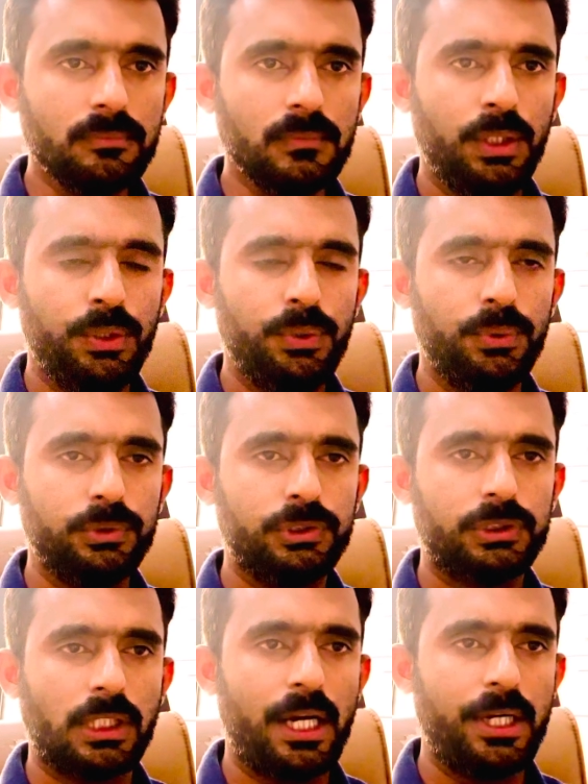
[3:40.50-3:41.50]
you
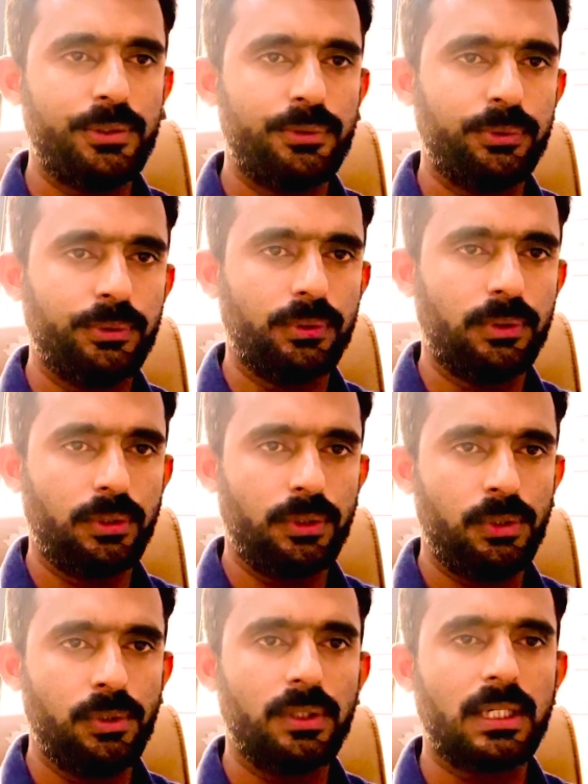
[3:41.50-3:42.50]
charge to
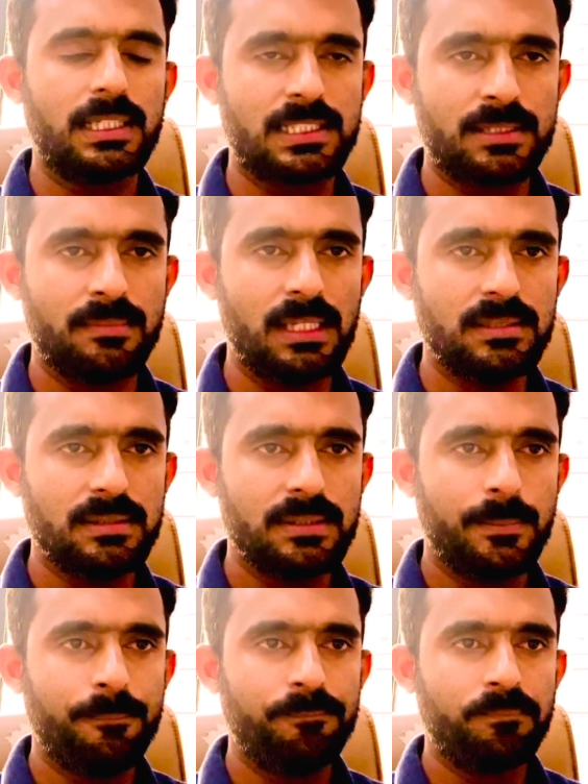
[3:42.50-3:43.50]
your customers
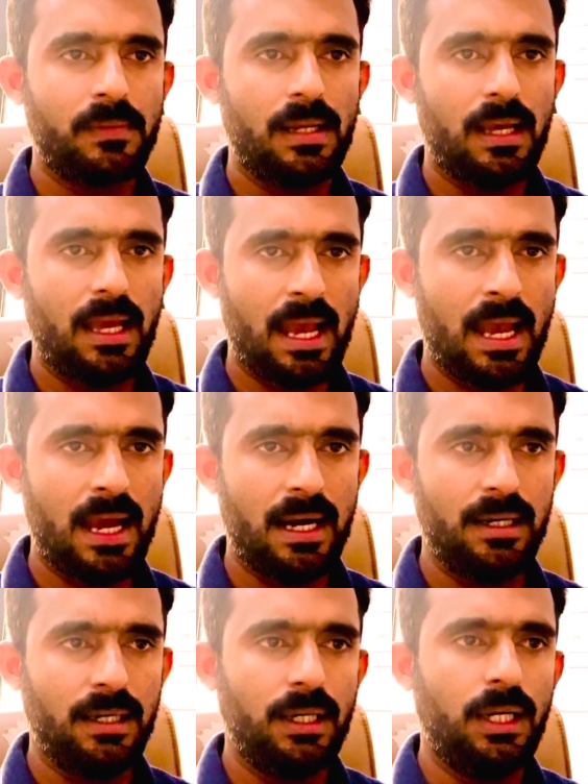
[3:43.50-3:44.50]

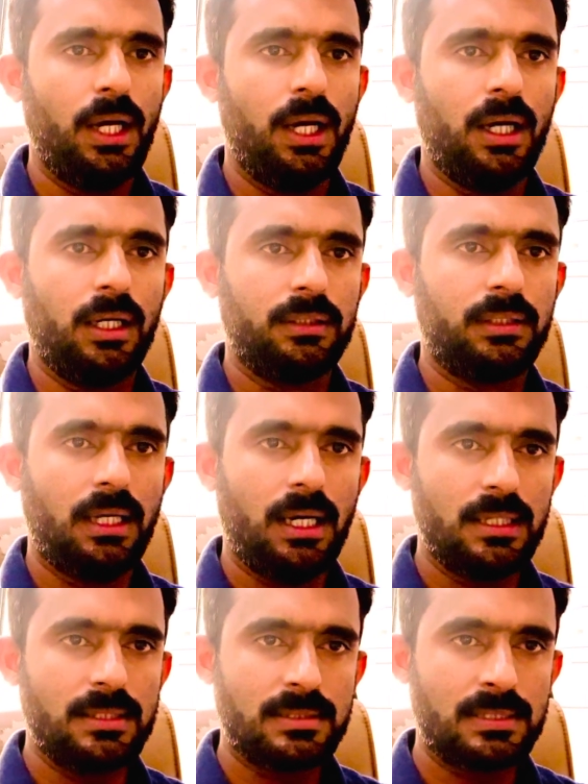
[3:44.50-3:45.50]
and
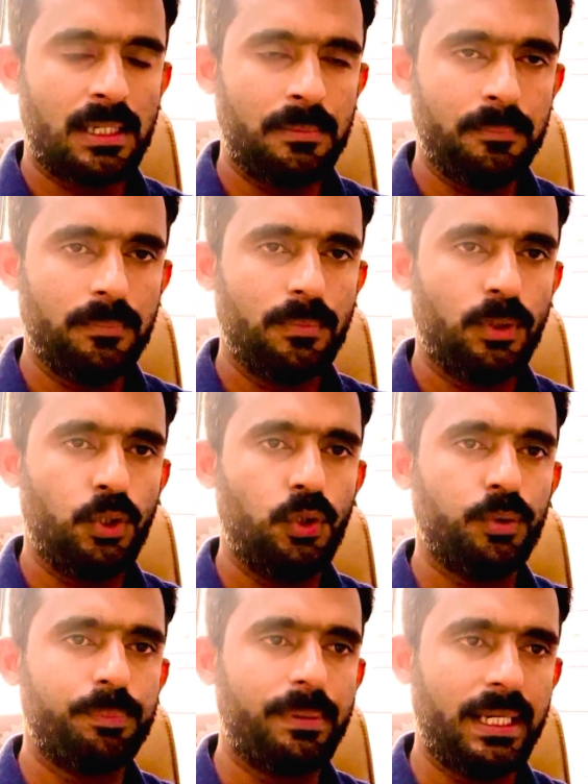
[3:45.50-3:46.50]
the sum
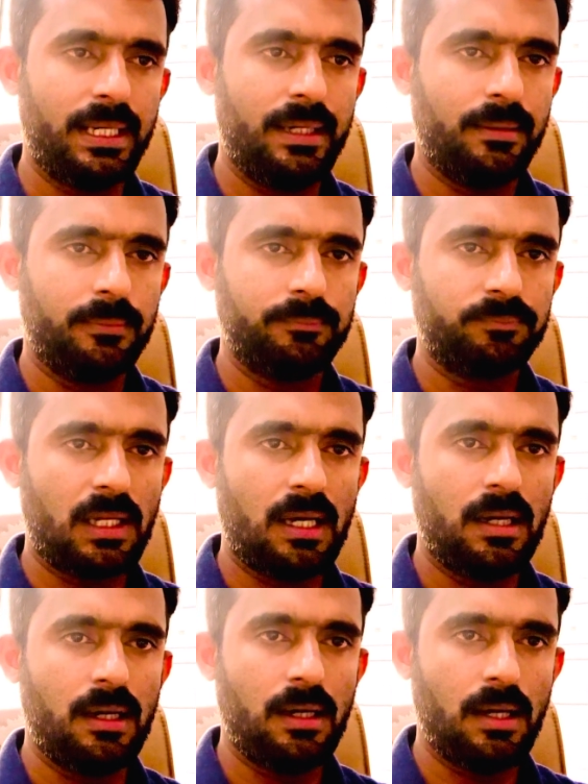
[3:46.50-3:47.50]
you paid
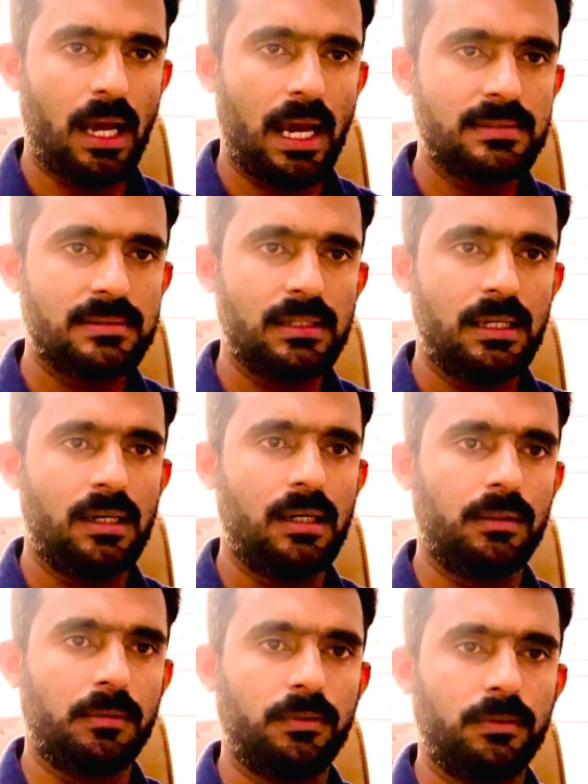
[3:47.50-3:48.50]
as
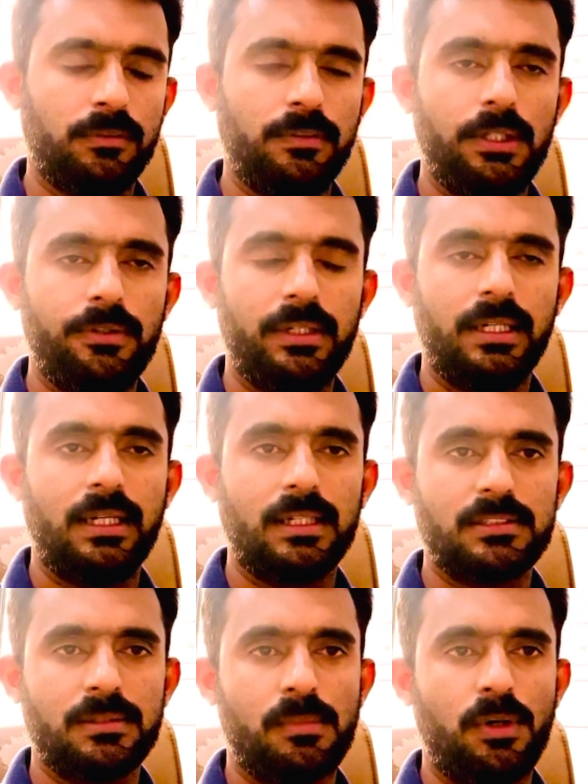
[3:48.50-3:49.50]
a value-added
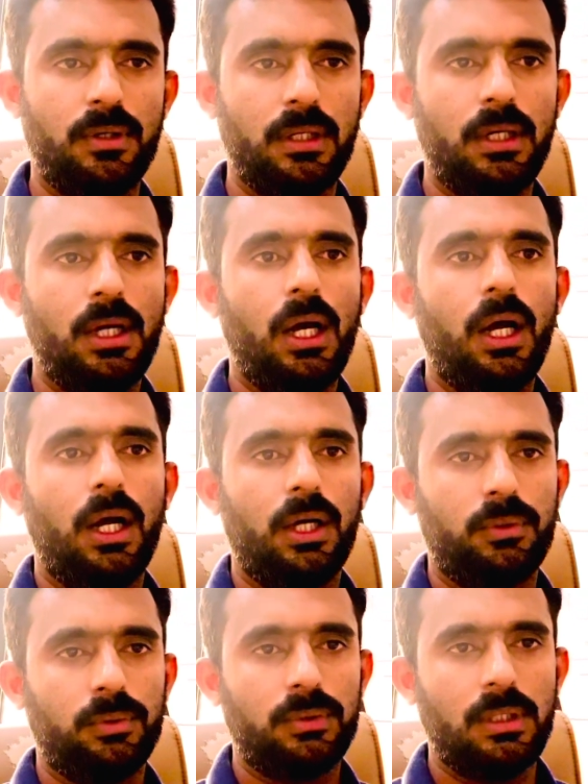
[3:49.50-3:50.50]
tax amount
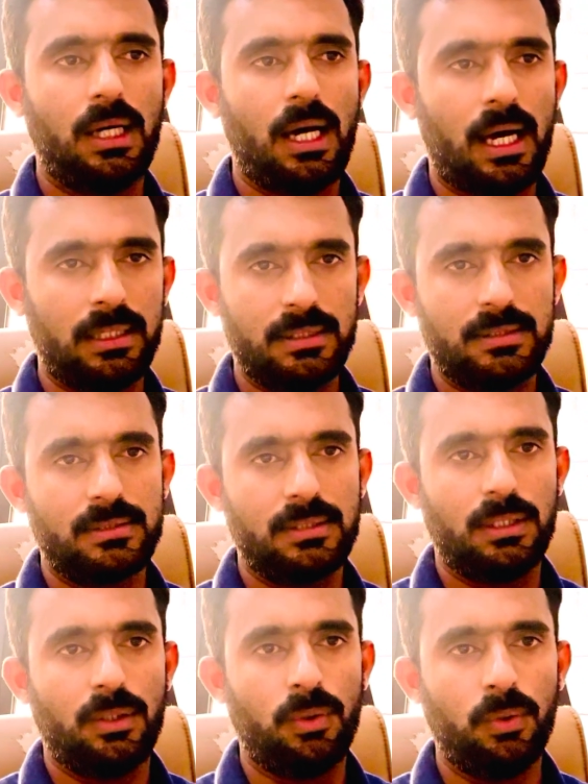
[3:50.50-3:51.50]
to the others
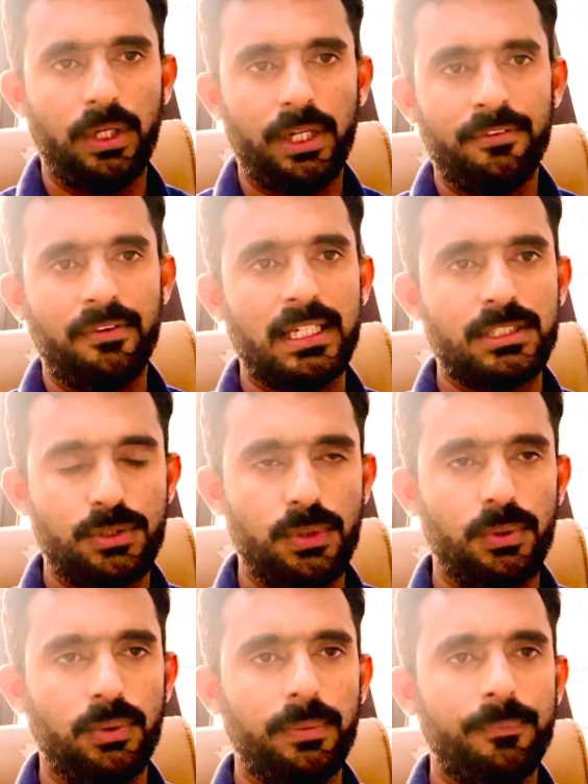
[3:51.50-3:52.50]
who invoiced
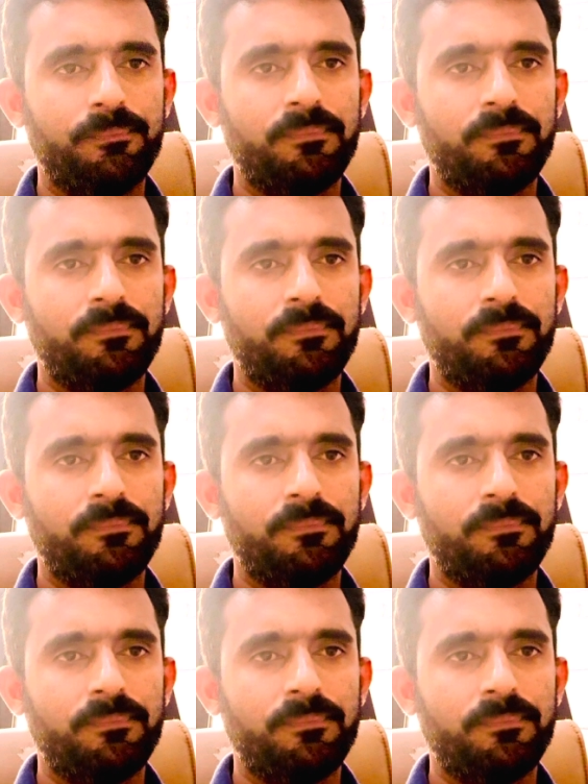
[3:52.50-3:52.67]
you,